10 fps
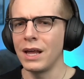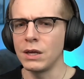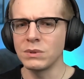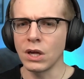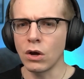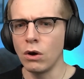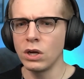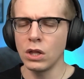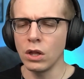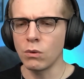And he was like, oh,
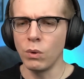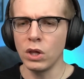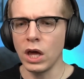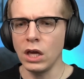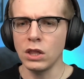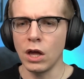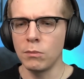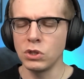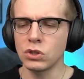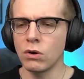Will ate
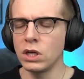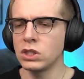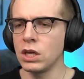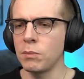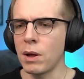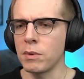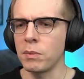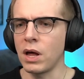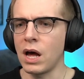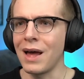them. He's crazy, blah, blah,
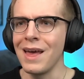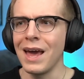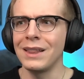blah.